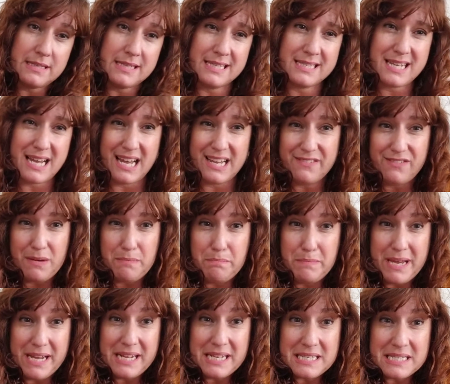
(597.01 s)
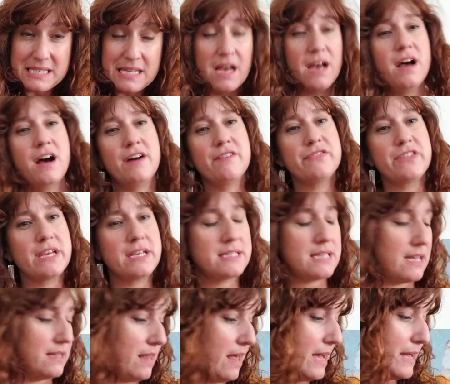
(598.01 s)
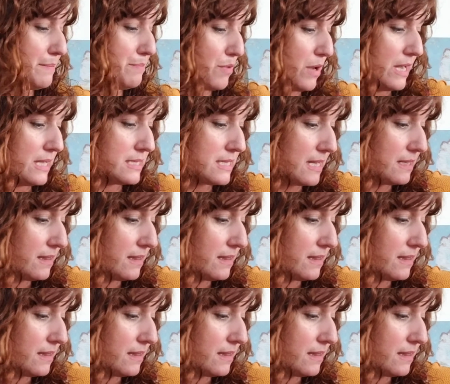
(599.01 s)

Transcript: It's kind of a mix of things I like, brands I